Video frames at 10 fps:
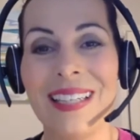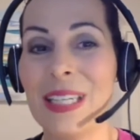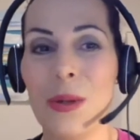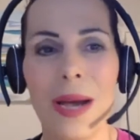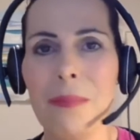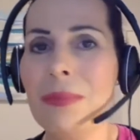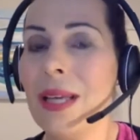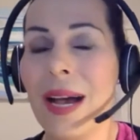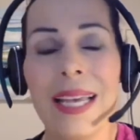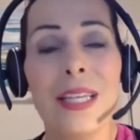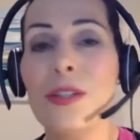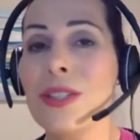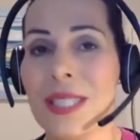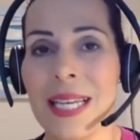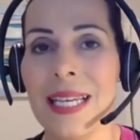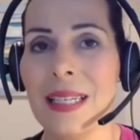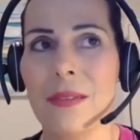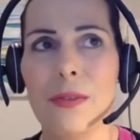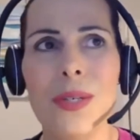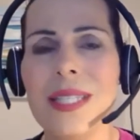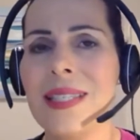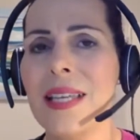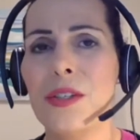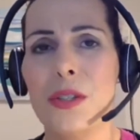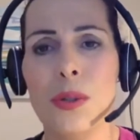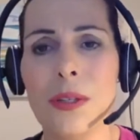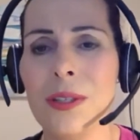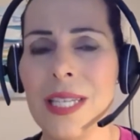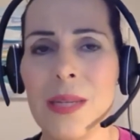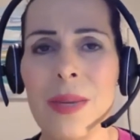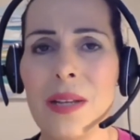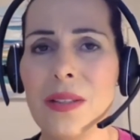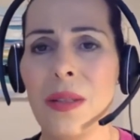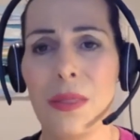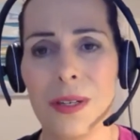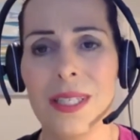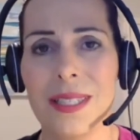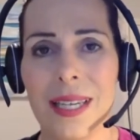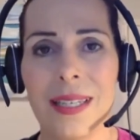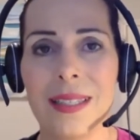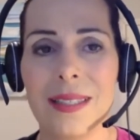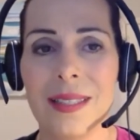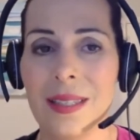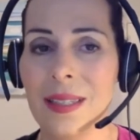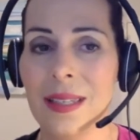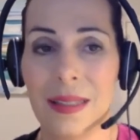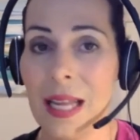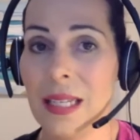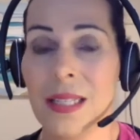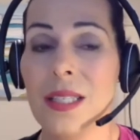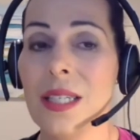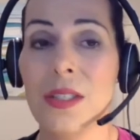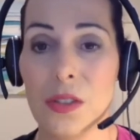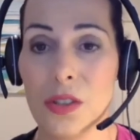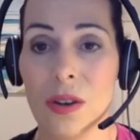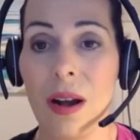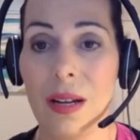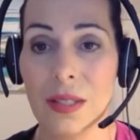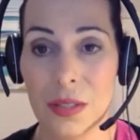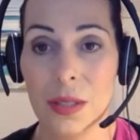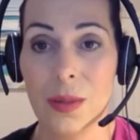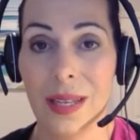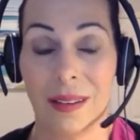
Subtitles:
Like I understand if you can send 200 emails in 30 seconds, that instinct is strong to do it.